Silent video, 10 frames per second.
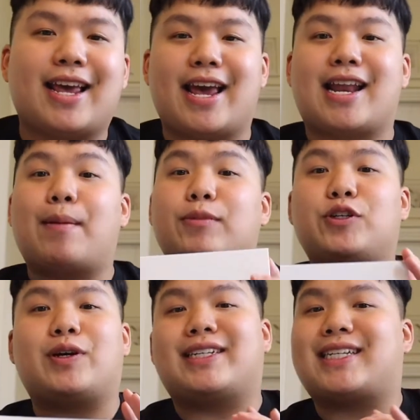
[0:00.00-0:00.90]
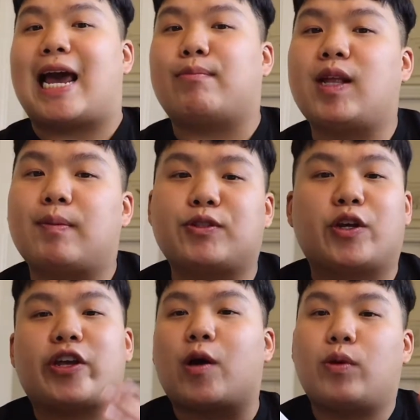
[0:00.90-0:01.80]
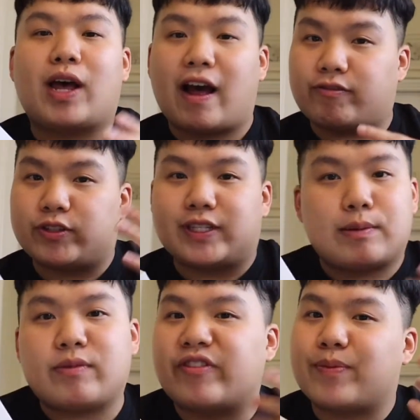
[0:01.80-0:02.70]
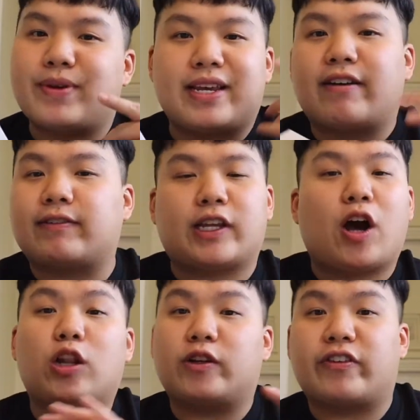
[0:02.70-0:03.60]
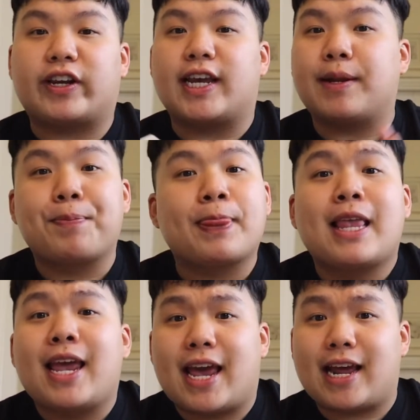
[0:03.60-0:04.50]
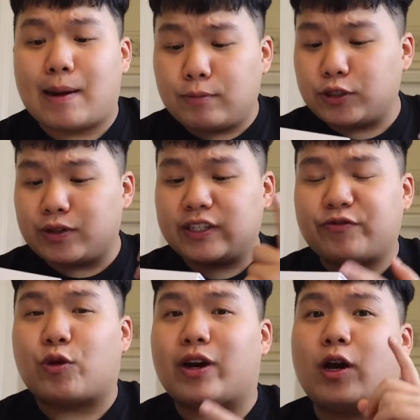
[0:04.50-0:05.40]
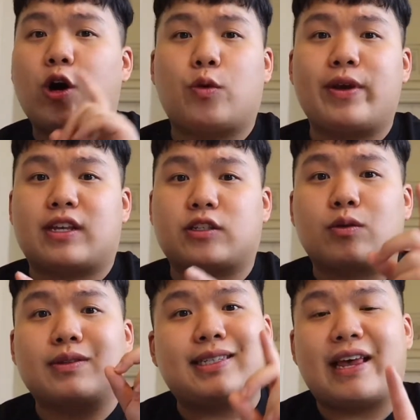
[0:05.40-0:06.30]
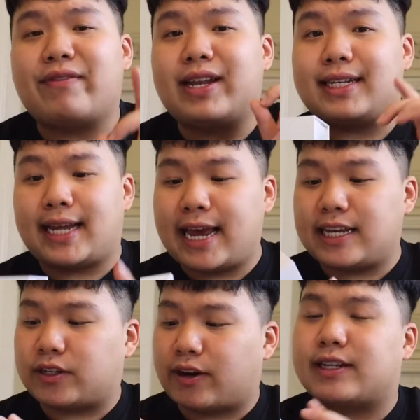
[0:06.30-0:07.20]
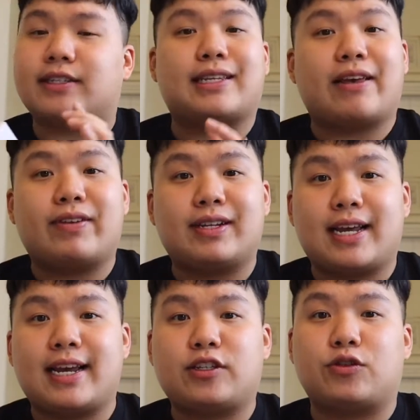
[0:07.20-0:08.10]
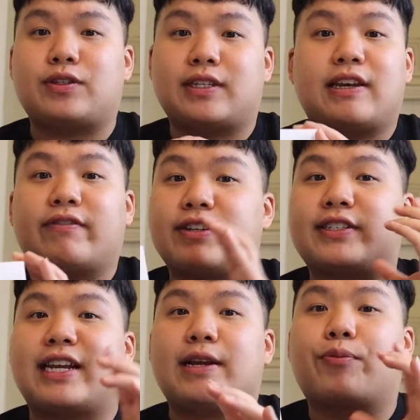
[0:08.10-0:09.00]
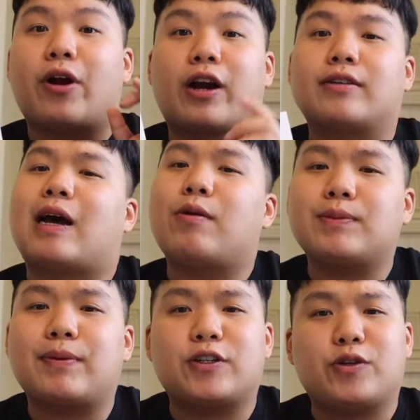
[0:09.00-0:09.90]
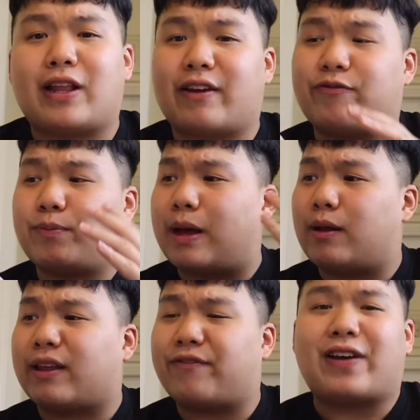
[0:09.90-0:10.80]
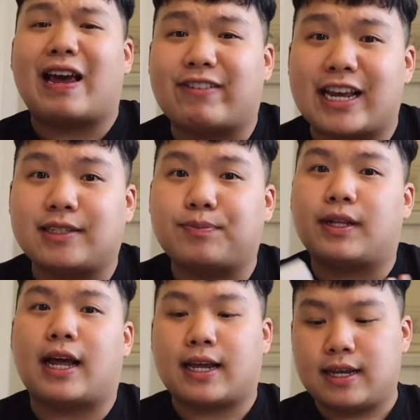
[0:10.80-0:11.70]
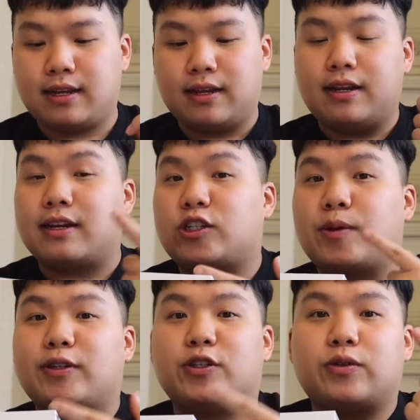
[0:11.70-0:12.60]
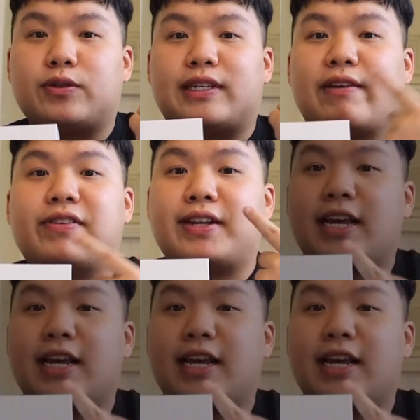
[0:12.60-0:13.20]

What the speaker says: and I'm gonna do a time lapse so y'all won't have to see me repeat everything all over again. And I'm gonna do this for a whole week, so 7 days. All right, 7 days to see if there's any progress. I was gonna do like about like 5 days, but like it told me to do 7 days.